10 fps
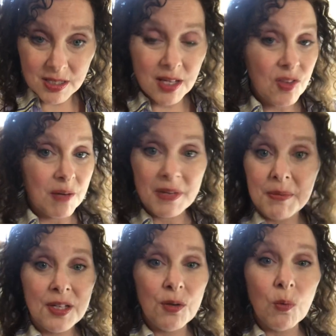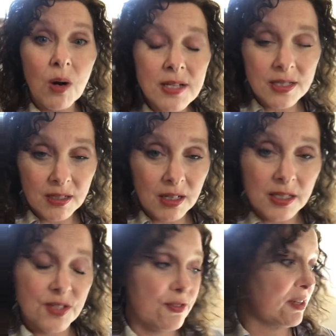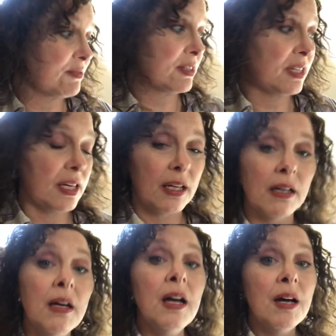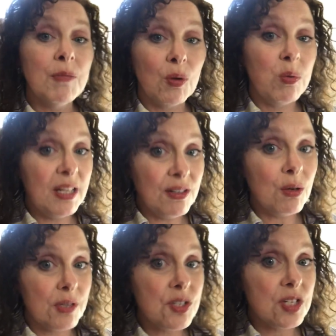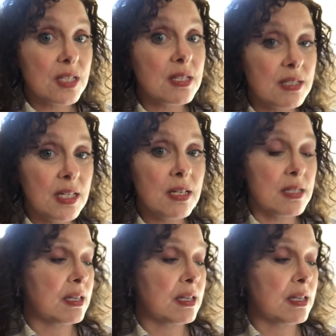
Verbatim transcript: They thought maybe he wasn't God's forever king. But we know that Jesus is